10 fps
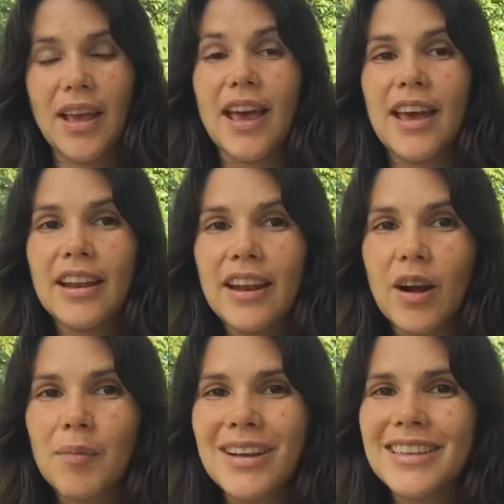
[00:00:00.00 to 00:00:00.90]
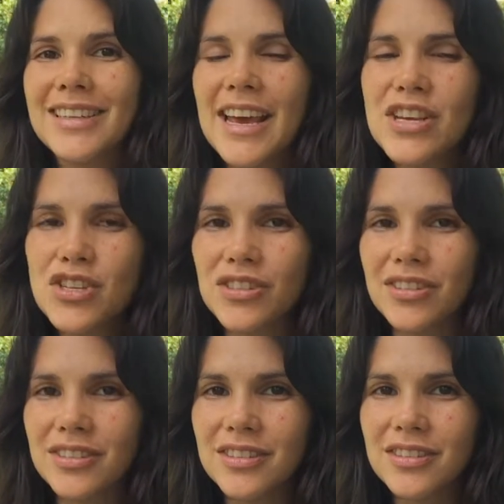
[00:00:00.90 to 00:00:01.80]
And in our
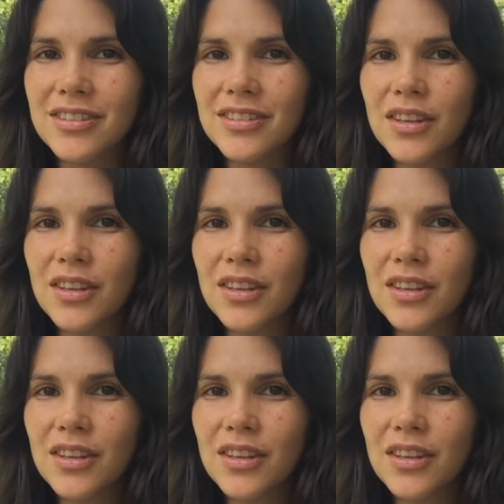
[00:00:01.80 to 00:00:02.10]
meditations,